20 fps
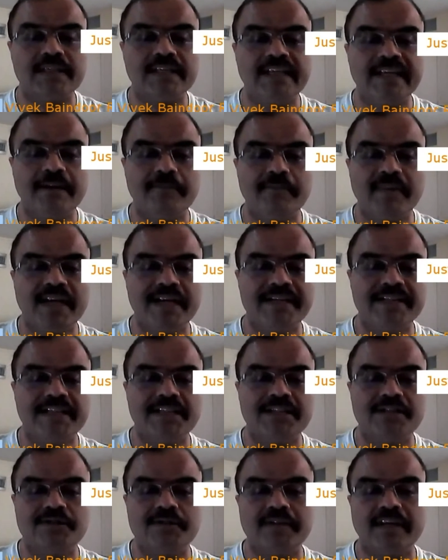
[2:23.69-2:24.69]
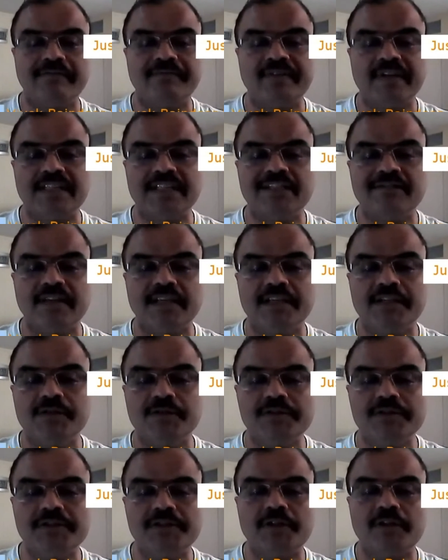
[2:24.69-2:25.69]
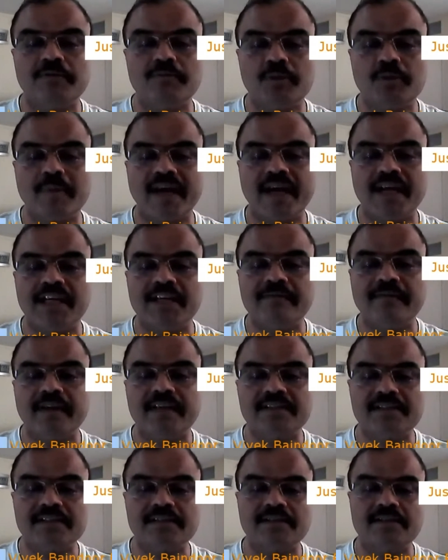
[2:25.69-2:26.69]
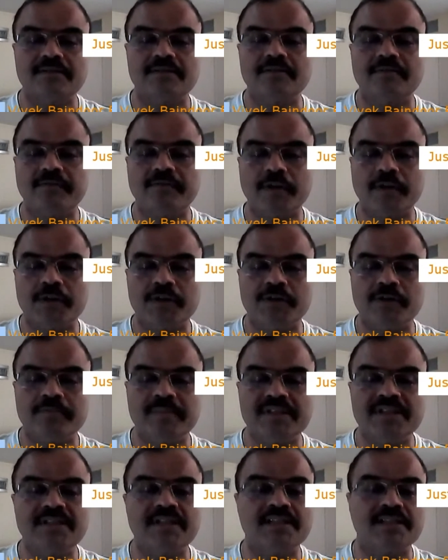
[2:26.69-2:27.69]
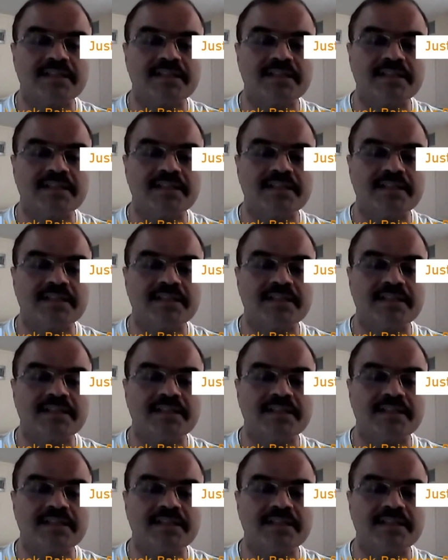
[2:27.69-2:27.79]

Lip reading: inability to effectively use your mobile devices for your business?